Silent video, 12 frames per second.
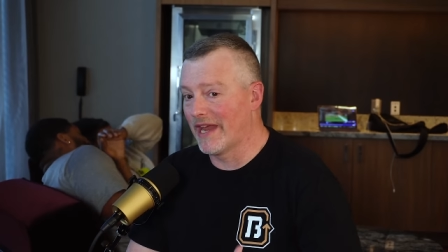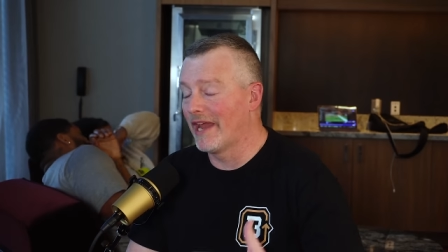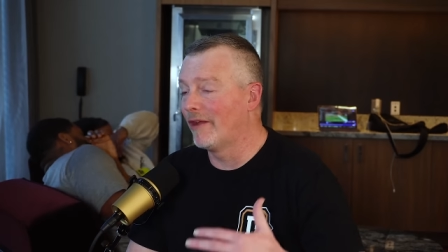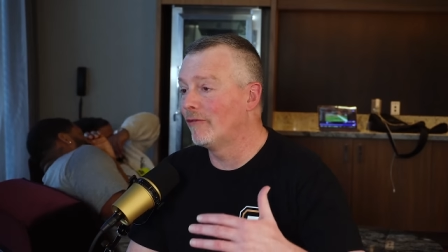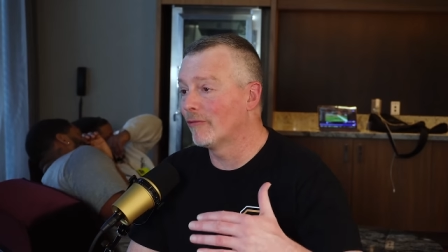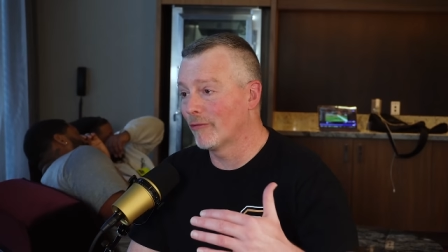
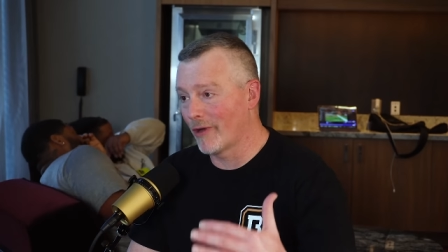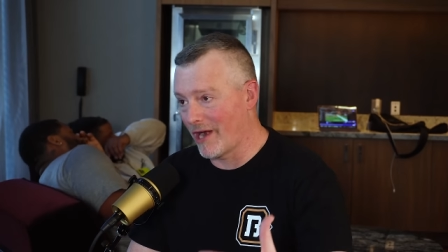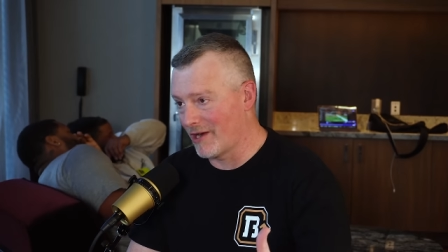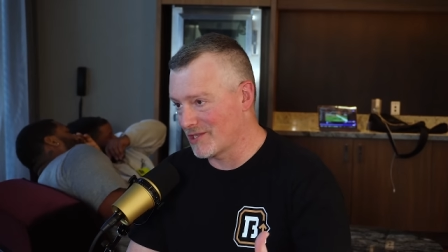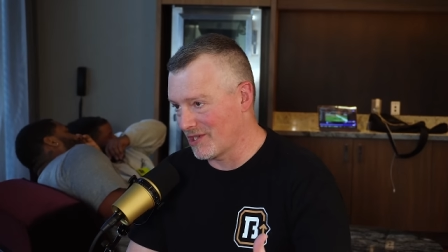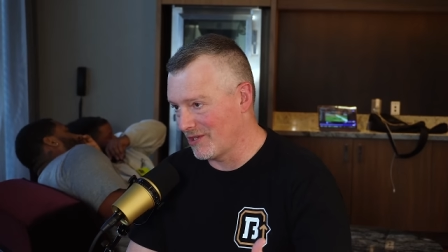a
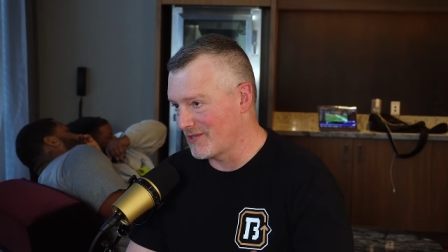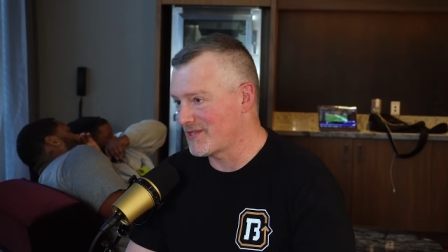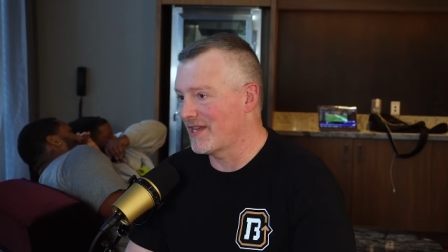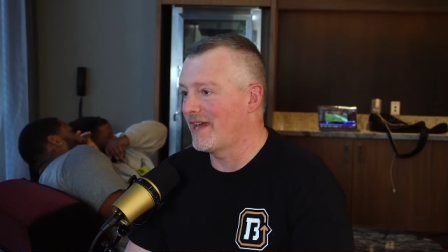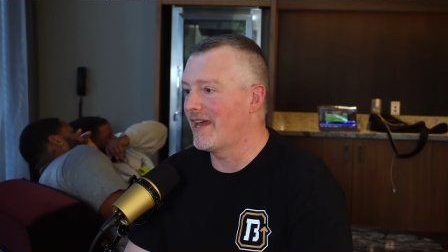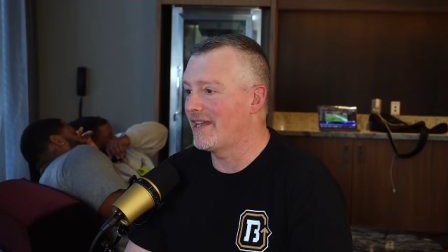rare skill
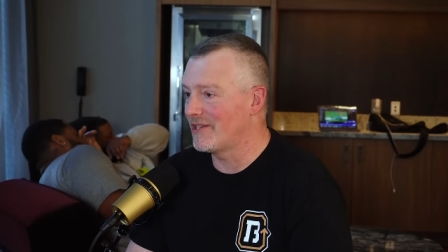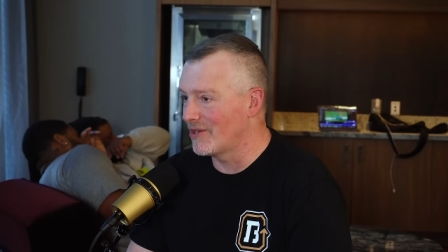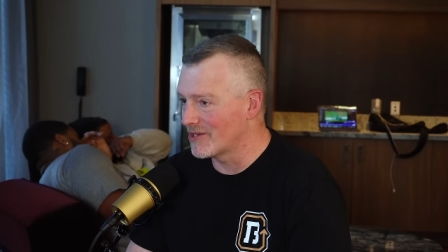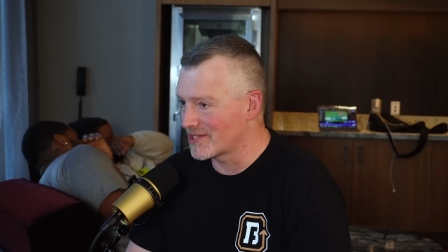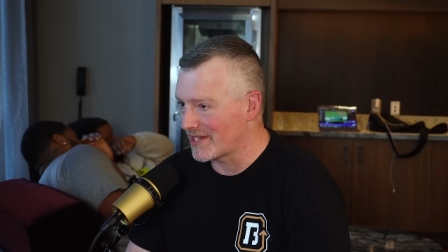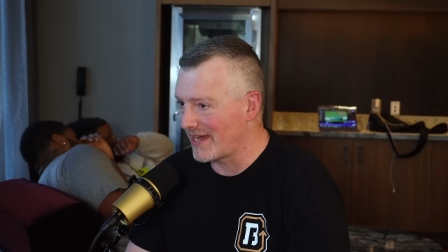set at your
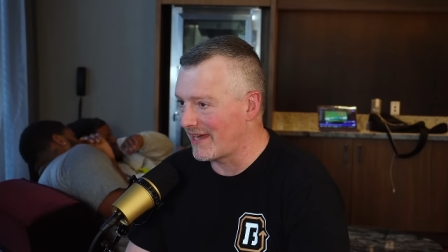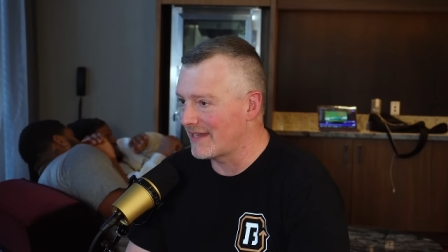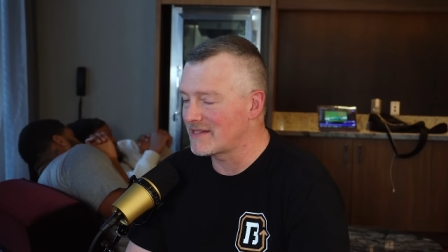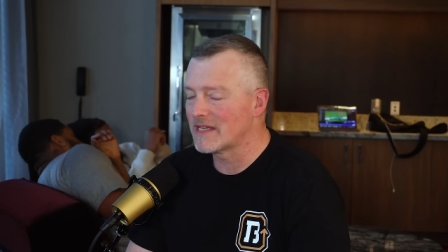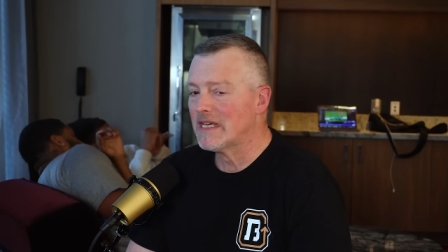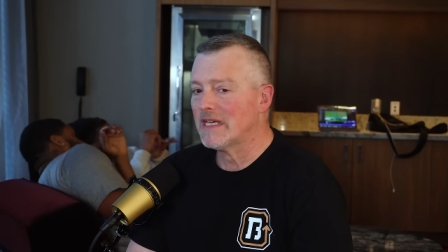size